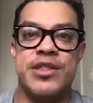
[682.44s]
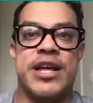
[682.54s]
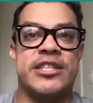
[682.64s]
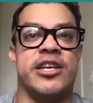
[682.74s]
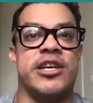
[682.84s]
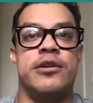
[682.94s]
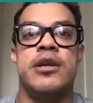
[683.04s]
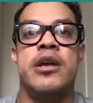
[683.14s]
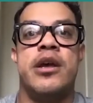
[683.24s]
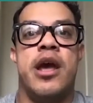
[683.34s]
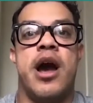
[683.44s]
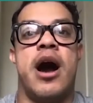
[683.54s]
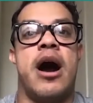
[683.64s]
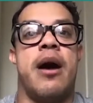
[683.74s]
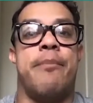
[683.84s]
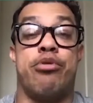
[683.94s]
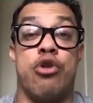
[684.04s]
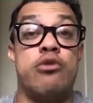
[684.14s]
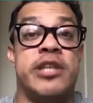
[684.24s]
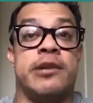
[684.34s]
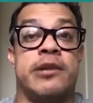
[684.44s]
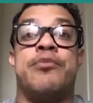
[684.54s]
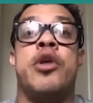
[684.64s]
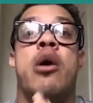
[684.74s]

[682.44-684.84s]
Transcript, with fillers: That's mm-hmm. it. Uh, protein.